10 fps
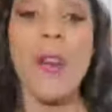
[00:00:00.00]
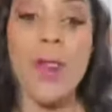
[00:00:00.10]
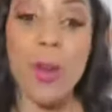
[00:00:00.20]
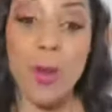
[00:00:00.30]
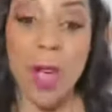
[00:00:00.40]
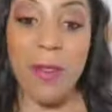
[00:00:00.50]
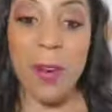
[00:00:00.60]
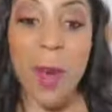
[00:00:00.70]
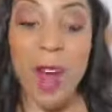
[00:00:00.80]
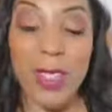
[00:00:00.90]
For
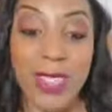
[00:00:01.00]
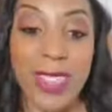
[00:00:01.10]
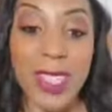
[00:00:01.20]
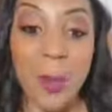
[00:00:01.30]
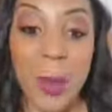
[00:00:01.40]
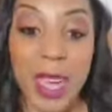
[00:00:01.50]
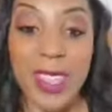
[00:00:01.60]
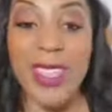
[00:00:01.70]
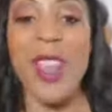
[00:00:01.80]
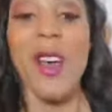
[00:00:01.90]
whoever
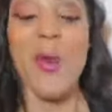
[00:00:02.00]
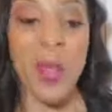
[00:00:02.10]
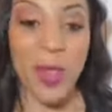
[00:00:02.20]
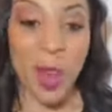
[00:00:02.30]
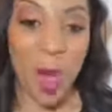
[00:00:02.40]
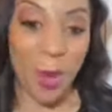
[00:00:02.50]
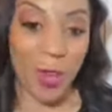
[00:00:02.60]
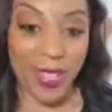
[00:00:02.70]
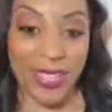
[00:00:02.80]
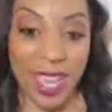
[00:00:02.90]
participates with their
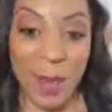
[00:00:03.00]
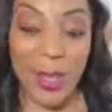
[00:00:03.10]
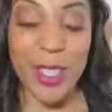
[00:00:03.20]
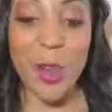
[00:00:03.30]
homework assignment.